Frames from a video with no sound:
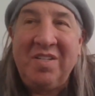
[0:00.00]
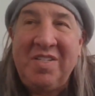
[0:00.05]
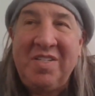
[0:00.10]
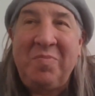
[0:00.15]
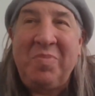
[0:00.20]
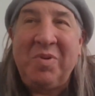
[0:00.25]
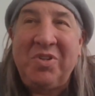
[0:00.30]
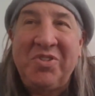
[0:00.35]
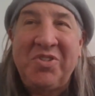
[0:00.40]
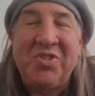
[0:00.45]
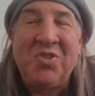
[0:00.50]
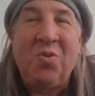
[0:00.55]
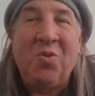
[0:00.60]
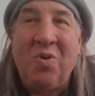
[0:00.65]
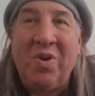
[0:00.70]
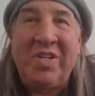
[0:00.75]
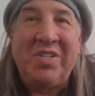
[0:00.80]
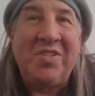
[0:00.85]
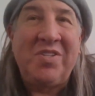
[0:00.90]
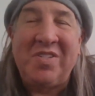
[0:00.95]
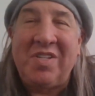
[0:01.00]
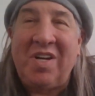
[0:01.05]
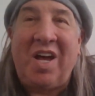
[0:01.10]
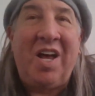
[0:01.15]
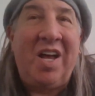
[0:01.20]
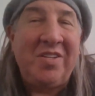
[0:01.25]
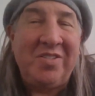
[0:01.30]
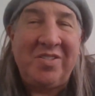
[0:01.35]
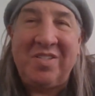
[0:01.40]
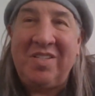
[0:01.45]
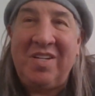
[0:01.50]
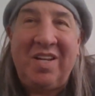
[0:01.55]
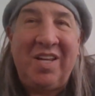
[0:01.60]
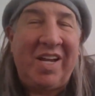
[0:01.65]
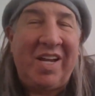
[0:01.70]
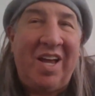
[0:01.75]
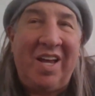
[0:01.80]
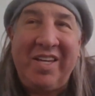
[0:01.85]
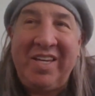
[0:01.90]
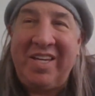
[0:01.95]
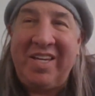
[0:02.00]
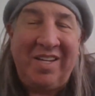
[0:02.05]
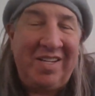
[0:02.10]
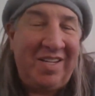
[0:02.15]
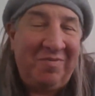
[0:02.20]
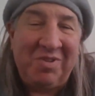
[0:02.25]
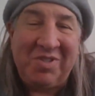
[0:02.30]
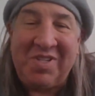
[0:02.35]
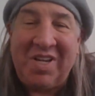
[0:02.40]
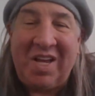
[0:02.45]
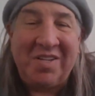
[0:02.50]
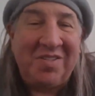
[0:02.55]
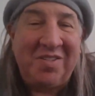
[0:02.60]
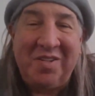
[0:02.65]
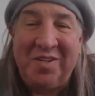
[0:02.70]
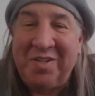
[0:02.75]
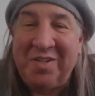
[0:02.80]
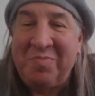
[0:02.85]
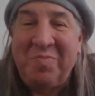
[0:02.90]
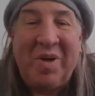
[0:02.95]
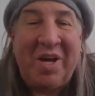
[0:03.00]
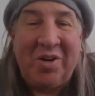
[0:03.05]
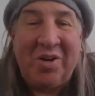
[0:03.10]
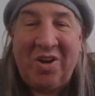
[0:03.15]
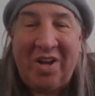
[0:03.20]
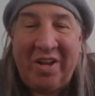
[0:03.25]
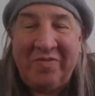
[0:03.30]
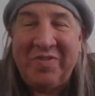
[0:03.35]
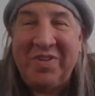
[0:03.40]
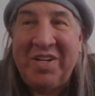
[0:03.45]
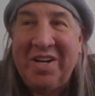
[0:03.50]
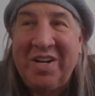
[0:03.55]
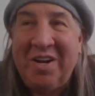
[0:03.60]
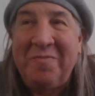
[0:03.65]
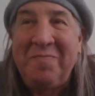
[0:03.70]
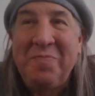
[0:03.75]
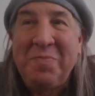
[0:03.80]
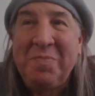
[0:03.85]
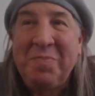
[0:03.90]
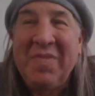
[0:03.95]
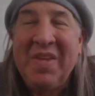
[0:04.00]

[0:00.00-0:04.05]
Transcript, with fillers: typical story, just a hustle, like a kid that was hustling his butt off, you know,